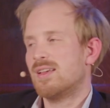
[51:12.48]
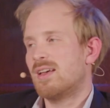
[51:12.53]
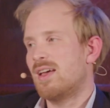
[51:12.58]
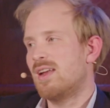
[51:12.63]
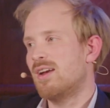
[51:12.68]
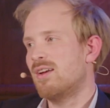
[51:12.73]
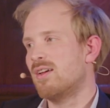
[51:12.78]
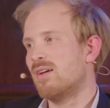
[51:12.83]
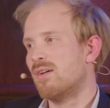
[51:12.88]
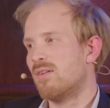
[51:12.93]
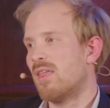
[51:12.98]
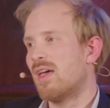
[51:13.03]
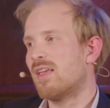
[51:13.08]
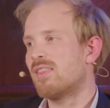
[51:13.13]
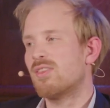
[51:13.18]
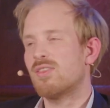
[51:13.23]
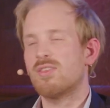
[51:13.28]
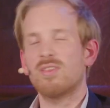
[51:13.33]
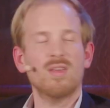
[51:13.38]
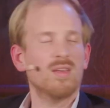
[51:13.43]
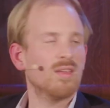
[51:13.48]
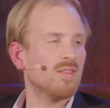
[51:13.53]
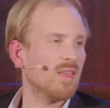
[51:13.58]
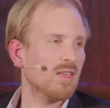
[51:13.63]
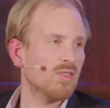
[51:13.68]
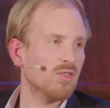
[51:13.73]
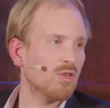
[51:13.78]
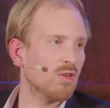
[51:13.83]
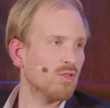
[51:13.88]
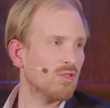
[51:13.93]
I don't know. That's
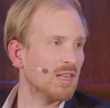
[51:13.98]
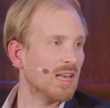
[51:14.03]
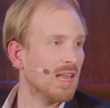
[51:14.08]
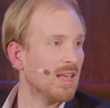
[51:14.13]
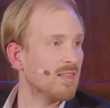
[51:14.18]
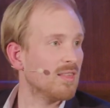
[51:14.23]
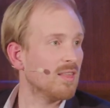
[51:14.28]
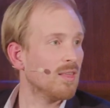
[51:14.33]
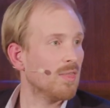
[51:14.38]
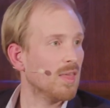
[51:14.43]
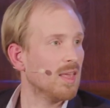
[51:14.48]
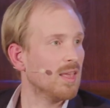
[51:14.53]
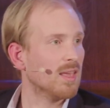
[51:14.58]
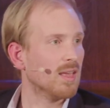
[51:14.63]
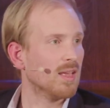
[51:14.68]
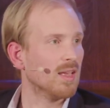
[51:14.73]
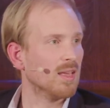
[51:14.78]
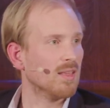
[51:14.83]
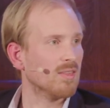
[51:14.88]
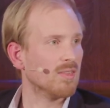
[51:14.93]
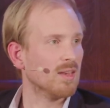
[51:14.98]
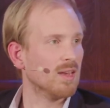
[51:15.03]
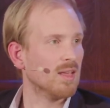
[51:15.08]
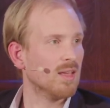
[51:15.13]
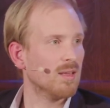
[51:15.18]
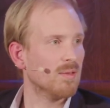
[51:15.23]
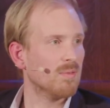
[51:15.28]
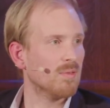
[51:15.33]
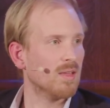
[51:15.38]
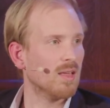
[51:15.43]
such lazy thinking, isn't
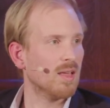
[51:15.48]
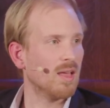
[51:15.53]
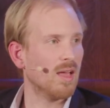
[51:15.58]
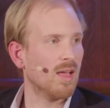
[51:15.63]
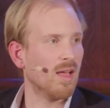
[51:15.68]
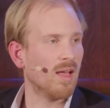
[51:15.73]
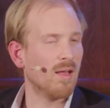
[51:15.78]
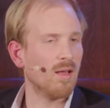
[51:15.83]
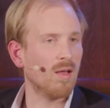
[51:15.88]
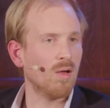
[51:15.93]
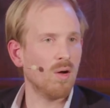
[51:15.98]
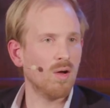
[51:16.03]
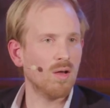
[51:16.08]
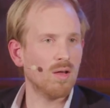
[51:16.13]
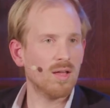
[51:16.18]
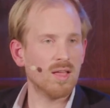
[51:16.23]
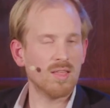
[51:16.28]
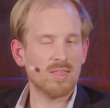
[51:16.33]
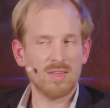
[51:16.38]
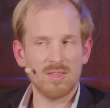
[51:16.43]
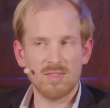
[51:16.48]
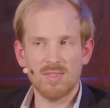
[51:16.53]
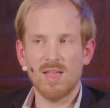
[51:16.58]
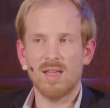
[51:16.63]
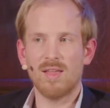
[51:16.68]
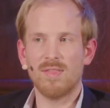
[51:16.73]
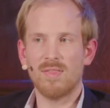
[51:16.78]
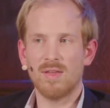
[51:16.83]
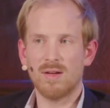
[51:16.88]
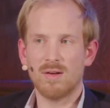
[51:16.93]
it? As I
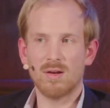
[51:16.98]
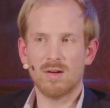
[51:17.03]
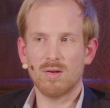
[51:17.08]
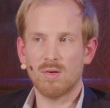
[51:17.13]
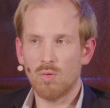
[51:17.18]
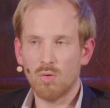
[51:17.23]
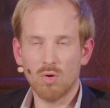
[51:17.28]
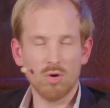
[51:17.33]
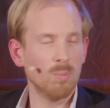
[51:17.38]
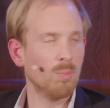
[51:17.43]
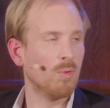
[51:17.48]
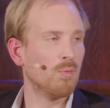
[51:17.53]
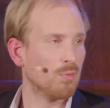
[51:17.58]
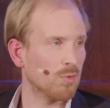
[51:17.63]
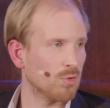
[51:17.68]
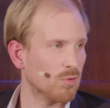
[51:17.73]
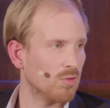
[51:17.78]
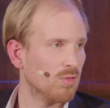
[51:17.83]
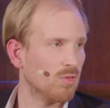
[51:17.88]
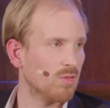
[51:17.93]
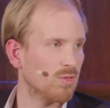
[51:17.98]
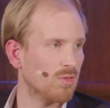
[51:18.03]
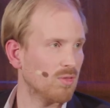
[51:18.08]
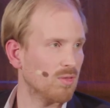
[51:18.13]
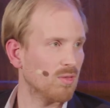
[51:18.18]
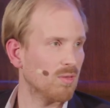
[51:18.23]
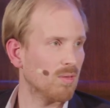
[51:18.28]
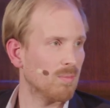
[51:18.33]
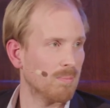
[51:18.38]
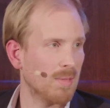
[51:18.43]
said, there are horrible versions,
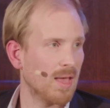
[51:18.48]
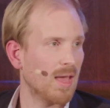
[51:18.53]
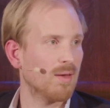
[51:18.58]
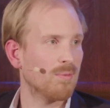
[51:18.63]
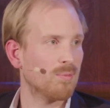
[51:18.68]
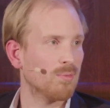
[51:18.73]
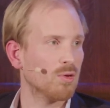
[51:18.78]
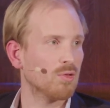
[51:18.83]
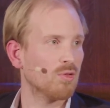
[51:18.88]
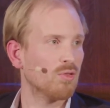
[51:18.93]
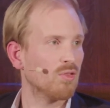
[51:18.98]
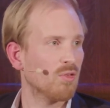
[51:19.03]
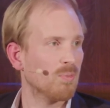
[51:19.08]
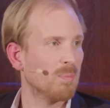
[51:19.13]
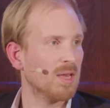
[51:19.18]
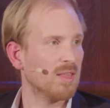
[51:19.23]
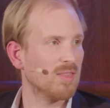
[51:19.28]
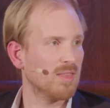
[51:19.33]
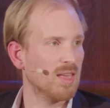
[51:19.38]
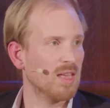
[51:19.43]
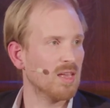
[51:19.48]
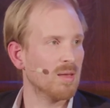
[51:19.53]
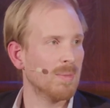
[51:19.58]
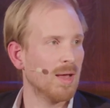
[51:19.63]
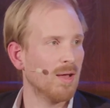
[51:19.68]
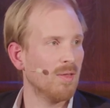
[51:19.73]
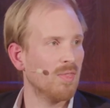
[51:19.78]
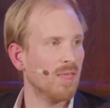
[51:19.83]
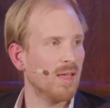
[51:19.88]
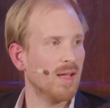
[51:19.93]
bad versions of basic income
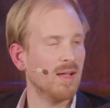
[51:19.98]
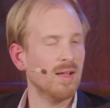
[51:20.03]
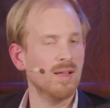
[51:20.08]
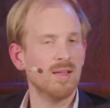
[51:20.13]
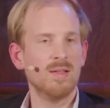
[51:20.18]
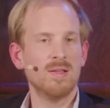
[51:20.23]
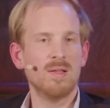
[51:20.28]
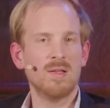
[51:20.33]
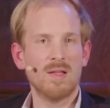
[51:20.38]
out there.